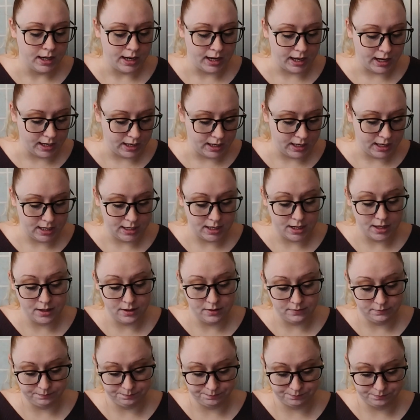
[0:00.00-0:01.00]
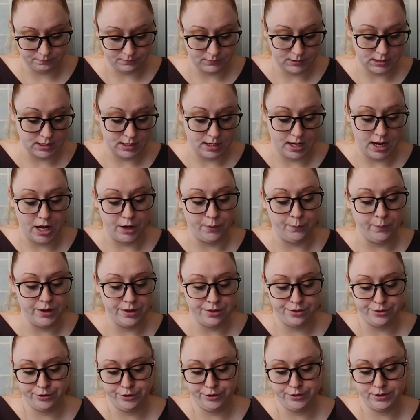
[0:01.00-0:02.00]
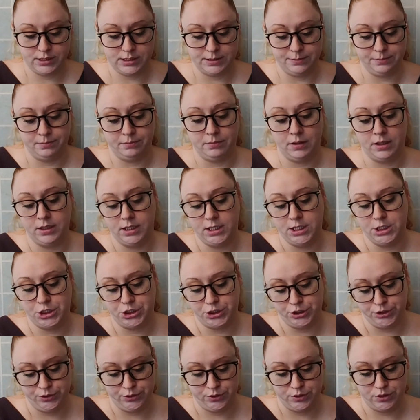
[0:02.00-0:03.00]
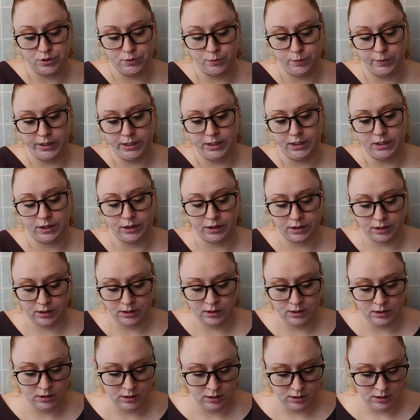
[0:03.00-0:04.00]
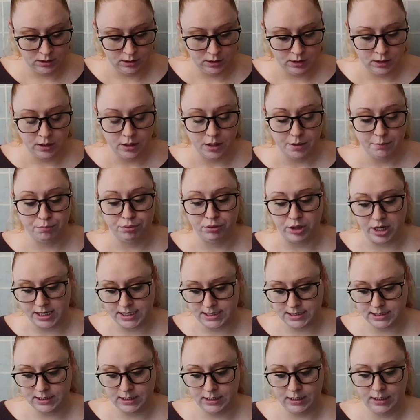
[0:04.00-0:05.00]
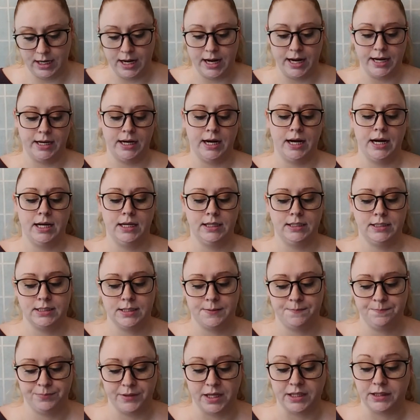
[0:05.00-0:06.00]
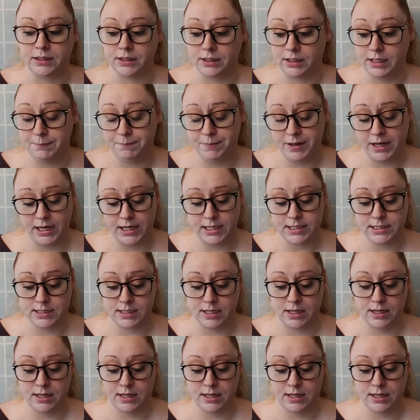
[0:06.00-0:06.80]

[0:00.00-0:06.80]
And I went through some issues with pricing. I got, like, the lip paints.